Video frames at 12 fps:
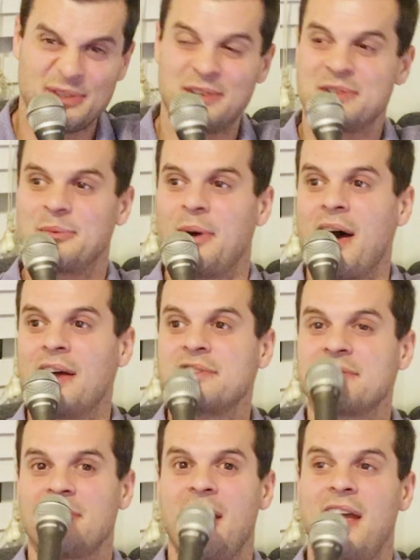fun to
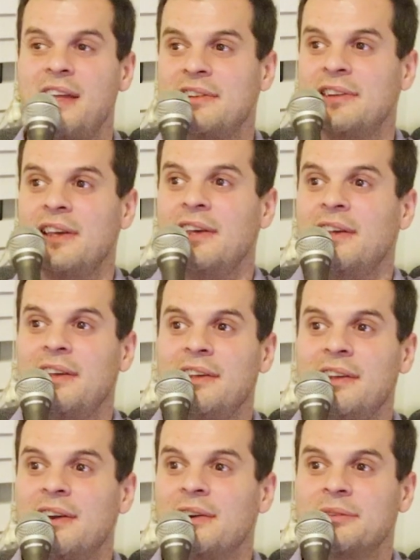watch. And
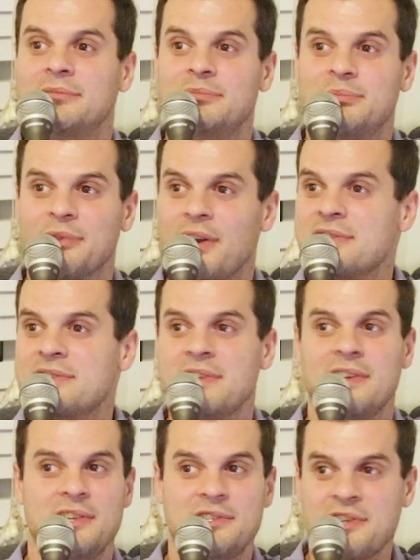
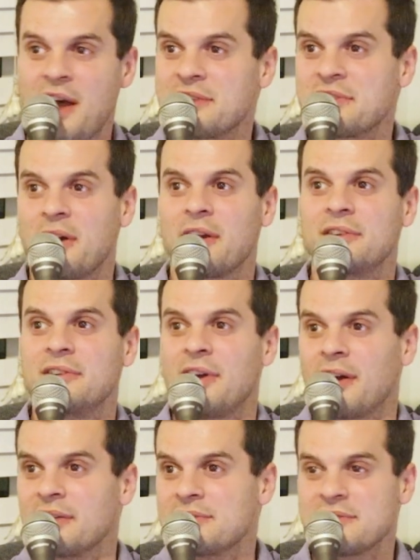Brunson and Josh Hart and
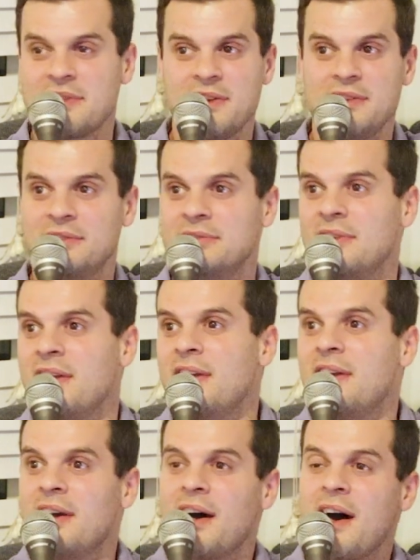Hartstein
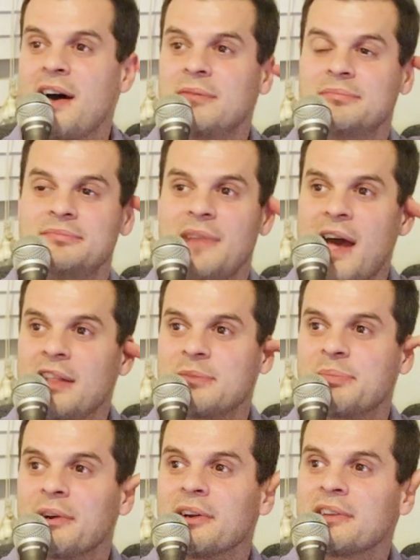and Alec
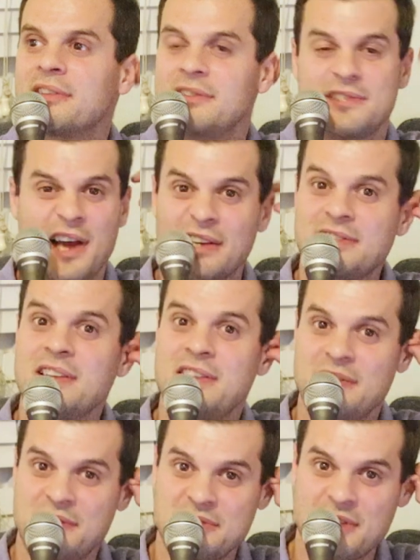Burks and Dante
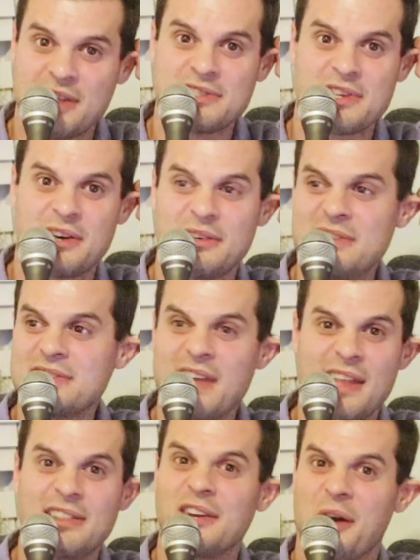DiVincenzo. He's
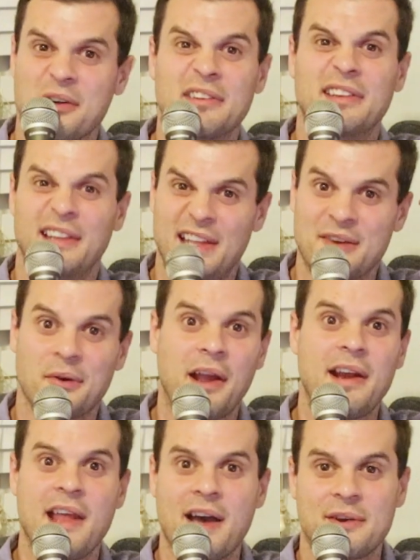getting the Garden lit
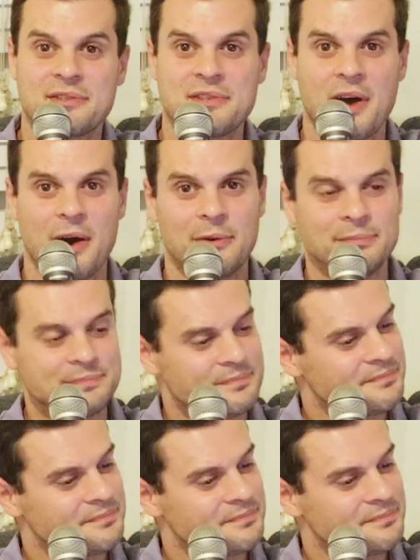right now. So.